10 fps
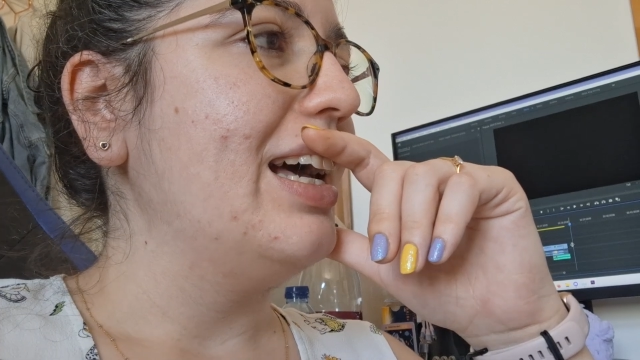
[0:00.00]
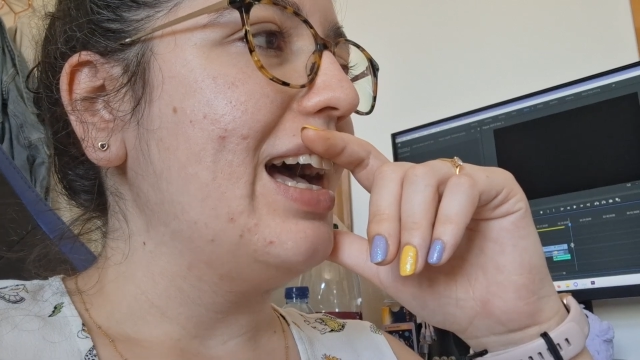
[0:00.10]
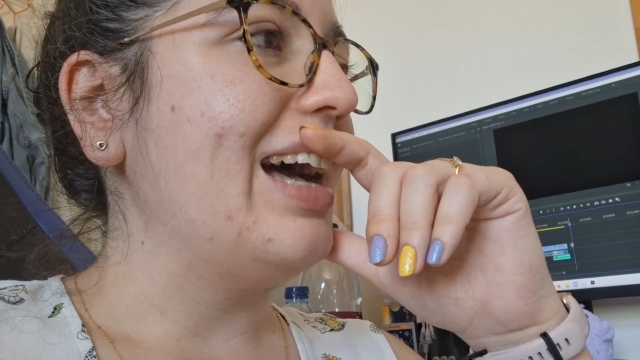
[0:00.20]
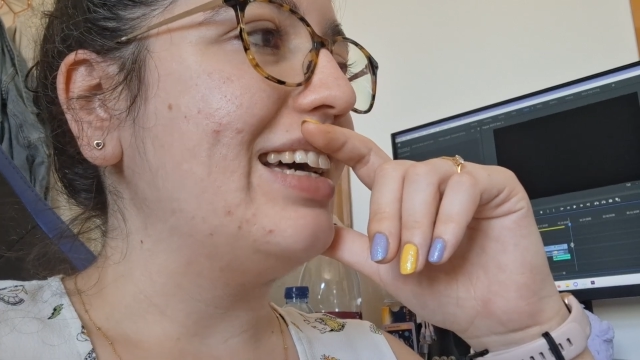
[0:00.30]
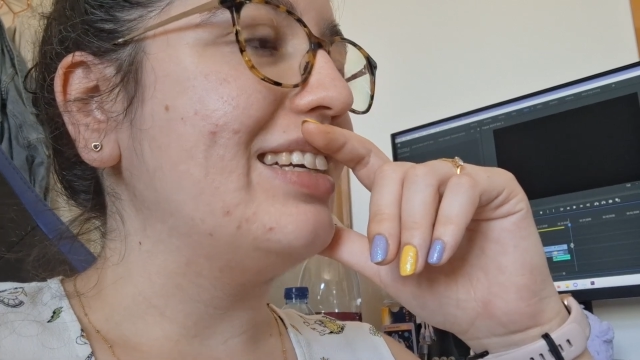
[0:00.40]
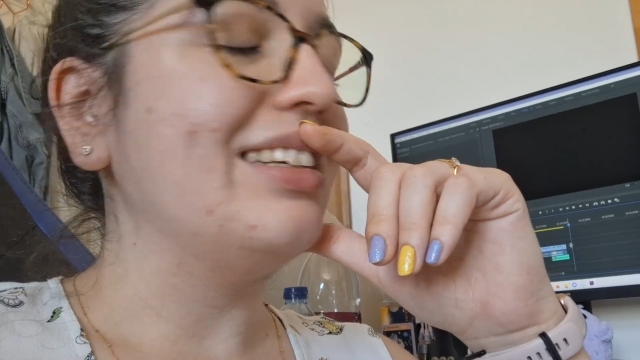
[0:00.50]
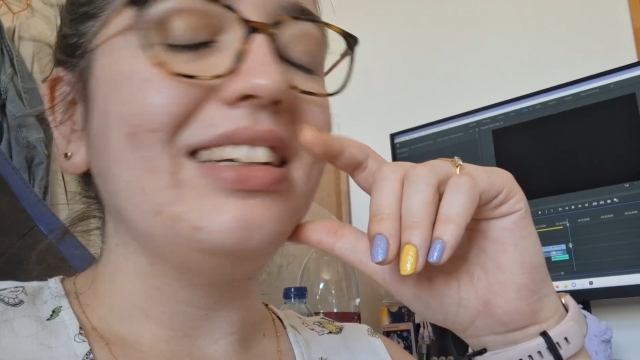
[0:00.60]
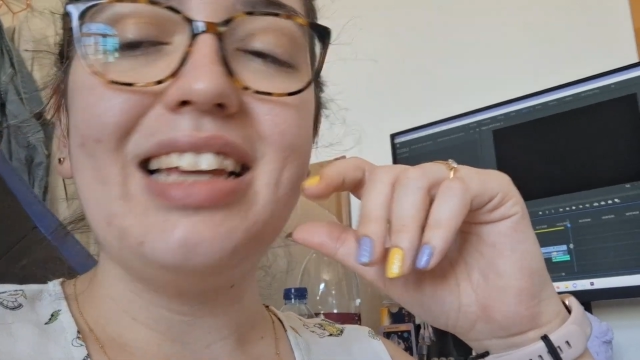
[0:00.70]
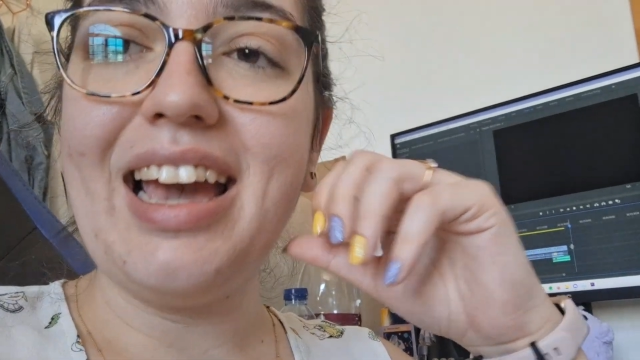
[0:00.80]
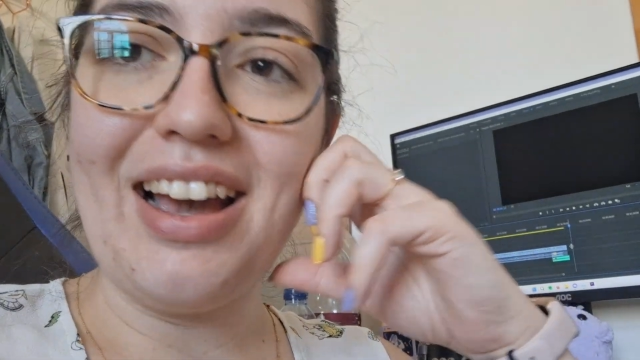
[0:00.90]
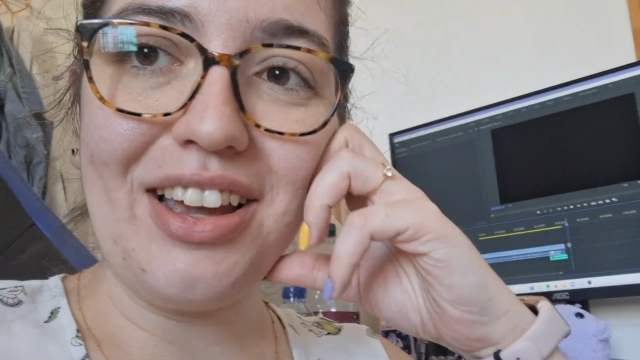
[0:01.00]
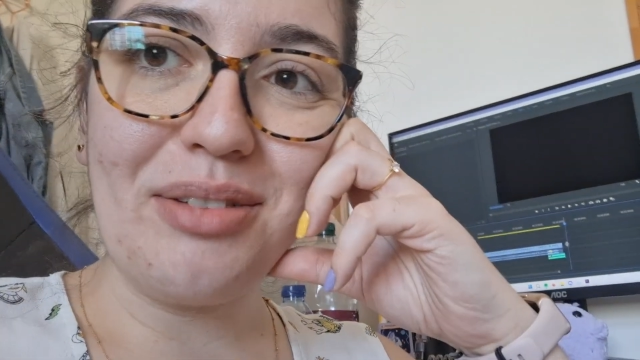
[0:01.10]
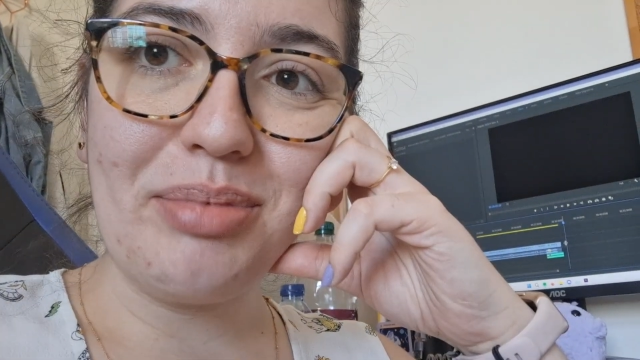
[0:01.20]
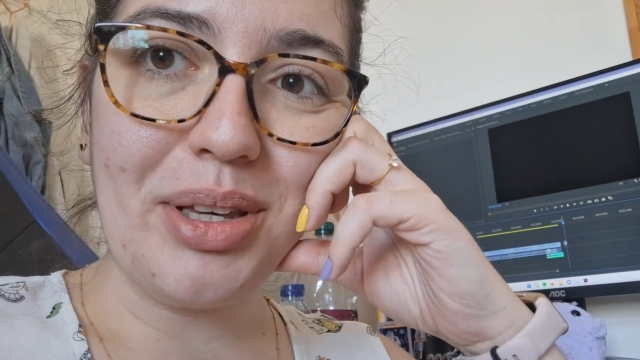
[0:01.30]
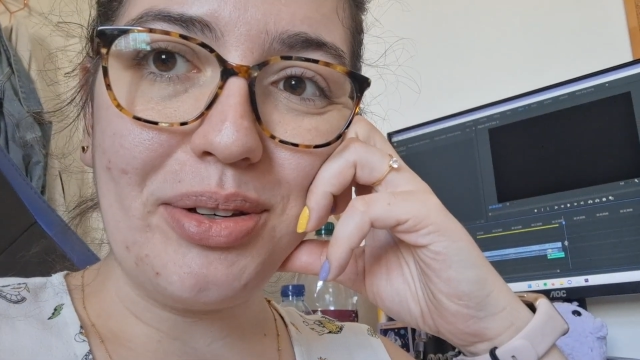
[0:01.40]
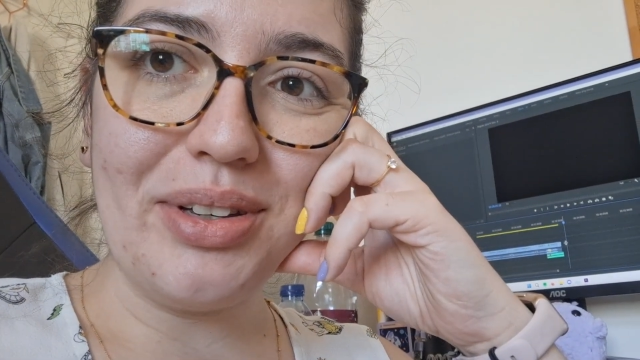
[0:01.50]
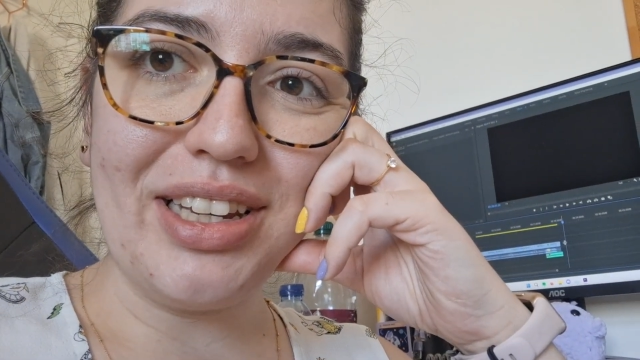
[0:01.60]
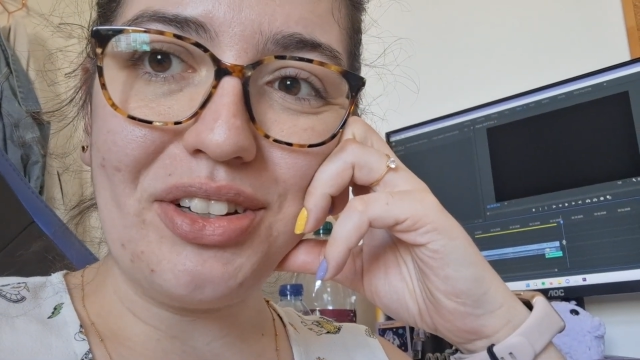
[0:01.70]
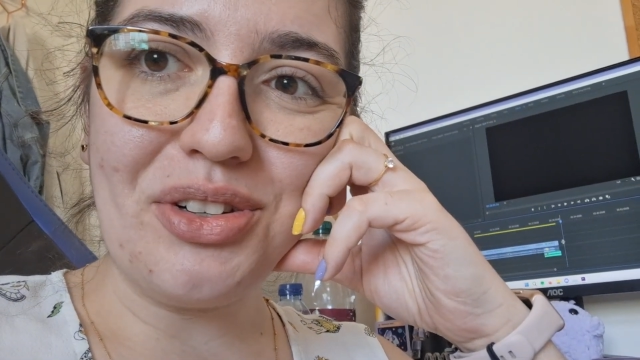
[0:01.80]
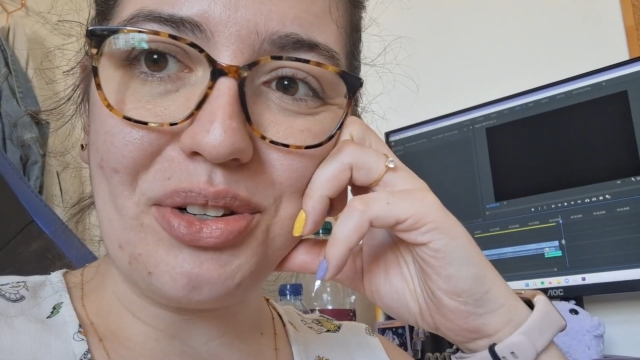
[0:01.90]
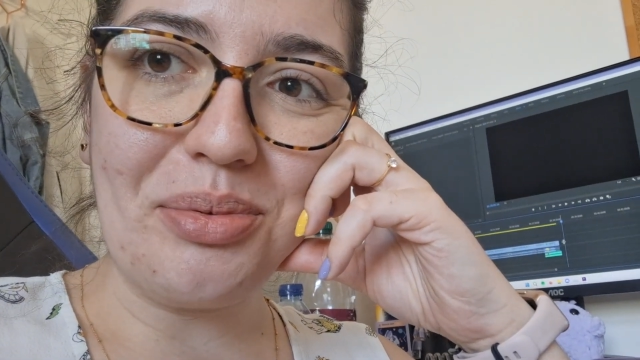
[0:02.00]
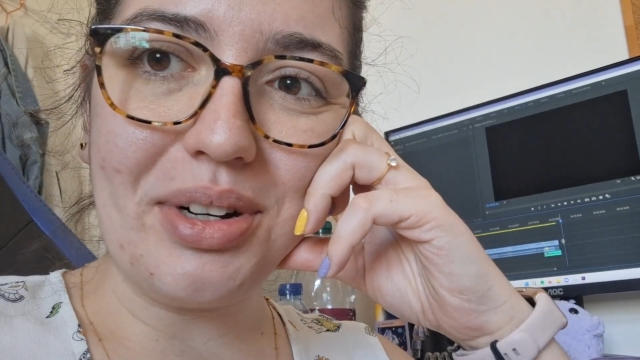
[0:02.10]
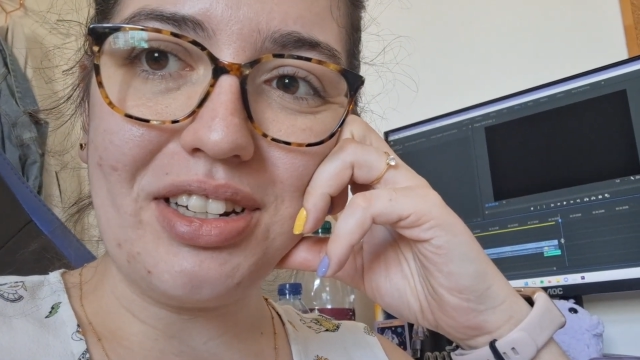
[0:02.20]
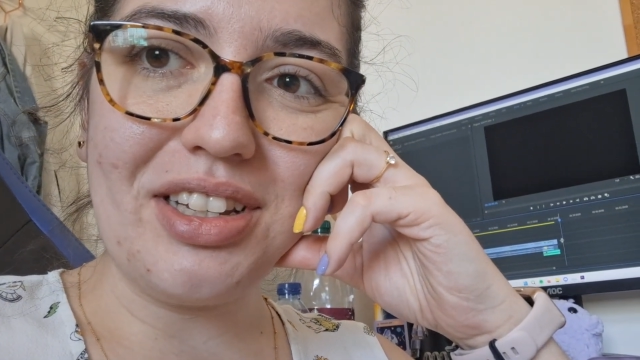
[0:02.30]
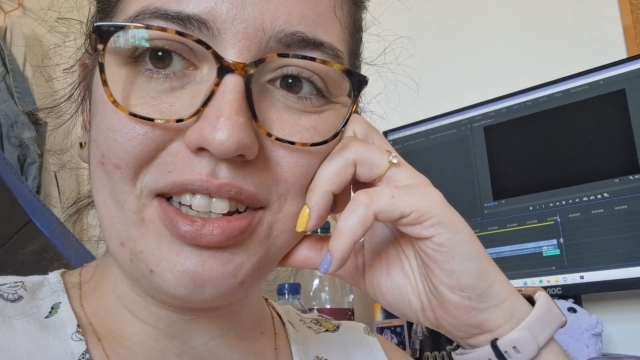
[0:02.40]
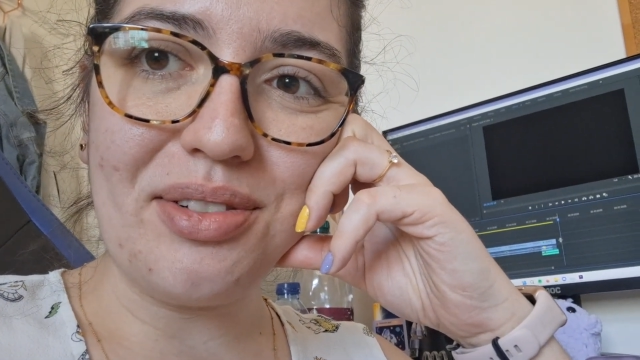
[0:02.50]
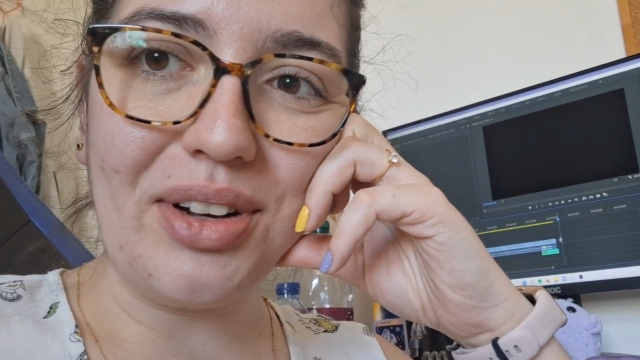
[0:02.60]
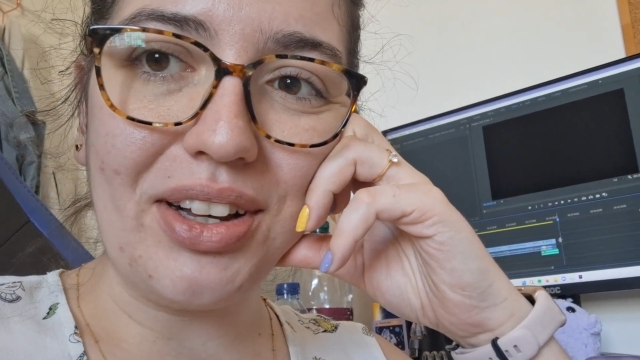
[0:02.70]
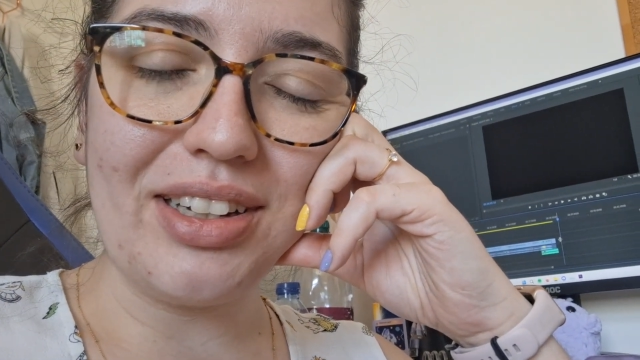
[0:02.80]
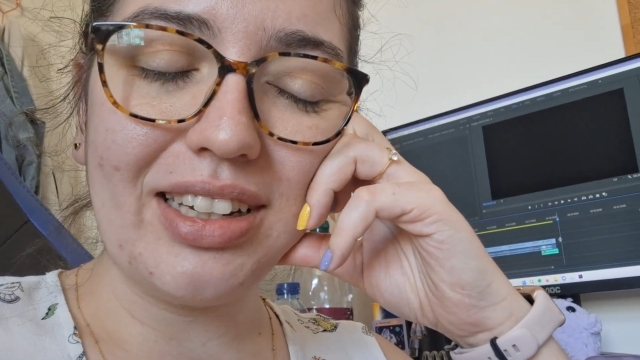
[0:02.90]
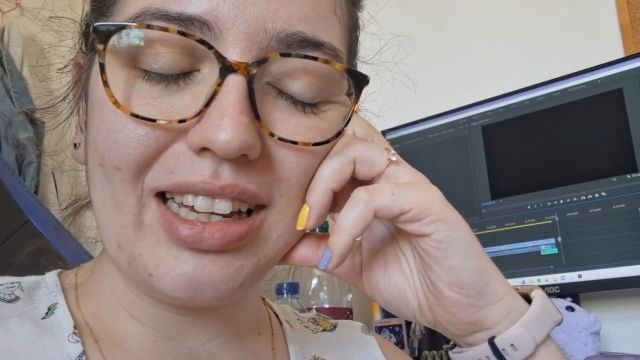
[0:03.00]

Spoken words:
And yeah, I hope you enjoyed watching this vlog.